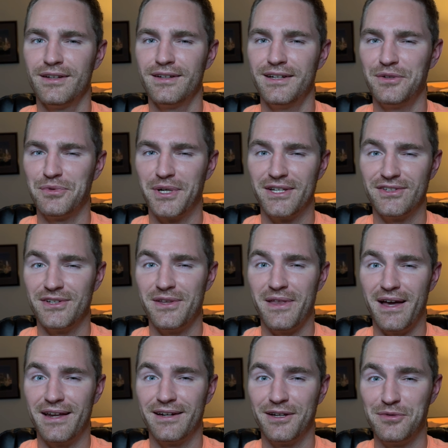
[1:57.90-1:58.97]
And when I say
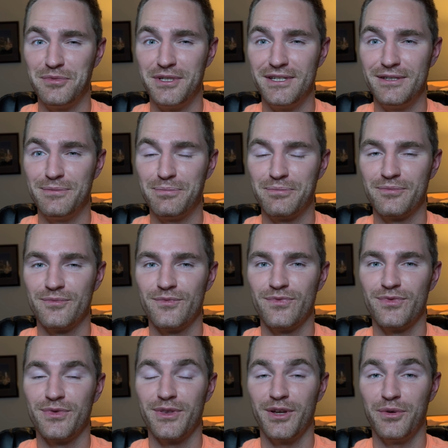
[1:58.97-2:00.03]
that, I mean
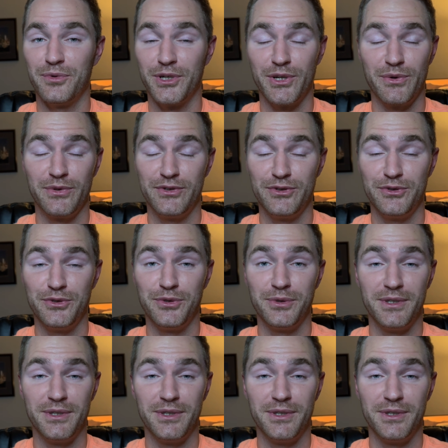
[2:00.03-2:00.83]
we're going to